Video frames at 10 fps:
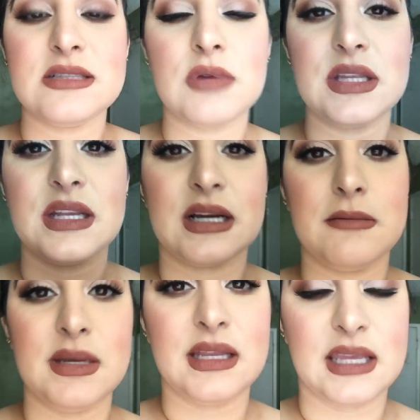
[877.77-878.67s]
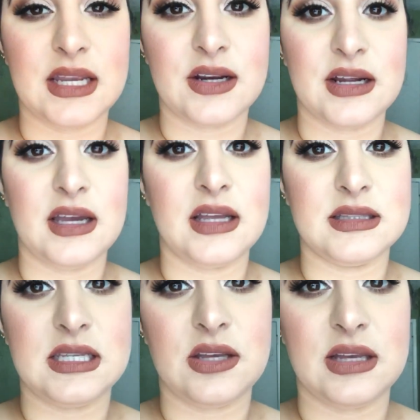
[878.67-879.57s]
Just wanted to come in here
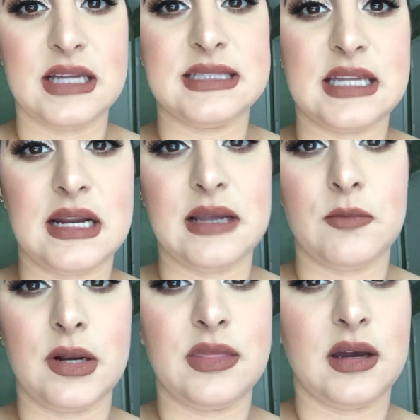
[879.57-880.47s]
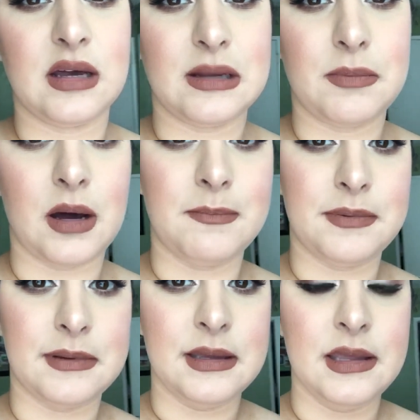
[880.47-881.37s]
and tell you guys that I am wearing the ColourPop
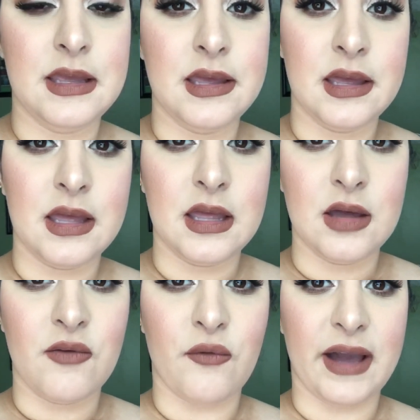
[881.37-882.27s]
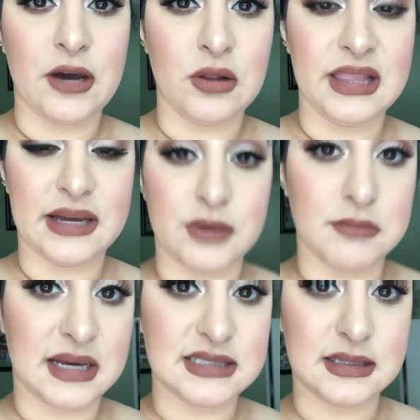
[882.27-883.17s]
Fuego Liquid
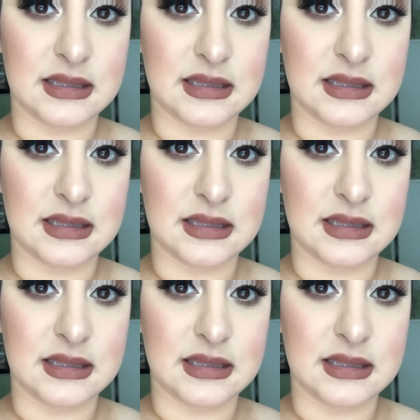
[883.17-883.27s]
Matte